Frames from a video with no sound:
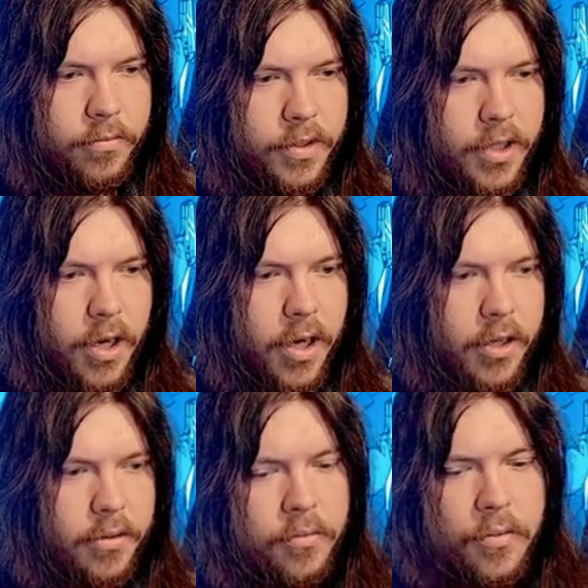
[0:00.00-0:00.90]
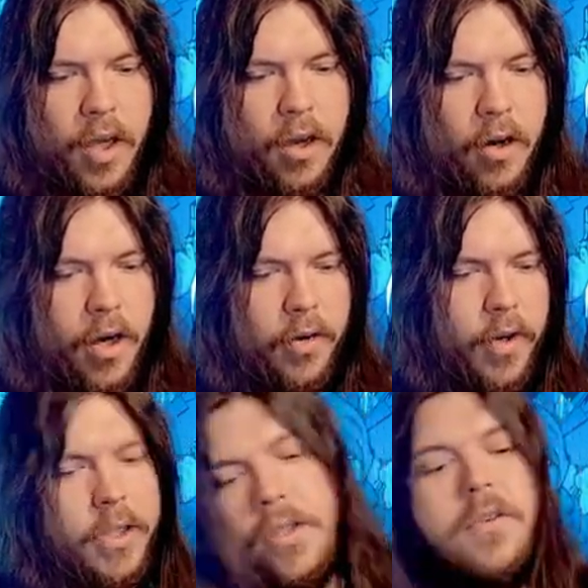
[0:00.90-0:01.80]
Sorry. Alright,
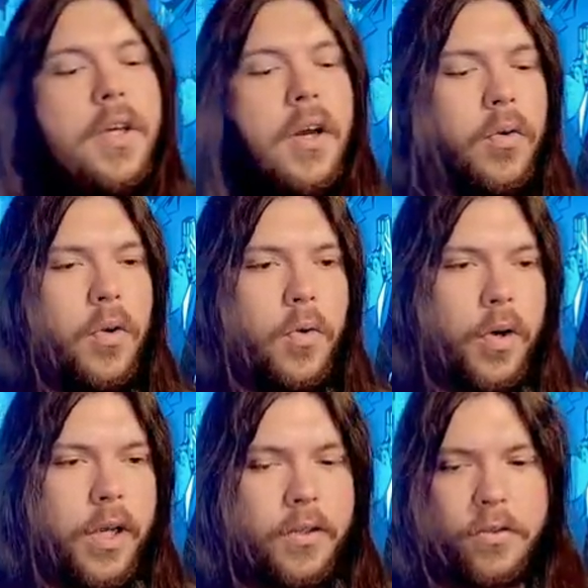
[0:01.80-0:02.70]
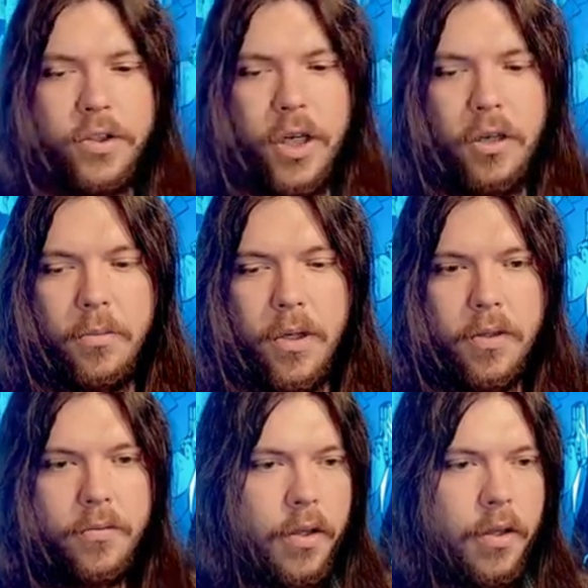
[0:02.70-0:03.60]
rescue the old Oriental gentleman.
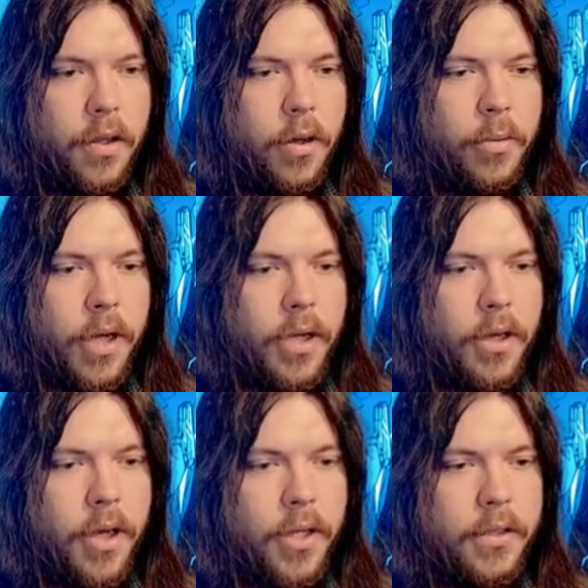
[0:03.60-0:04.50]
Oh my god.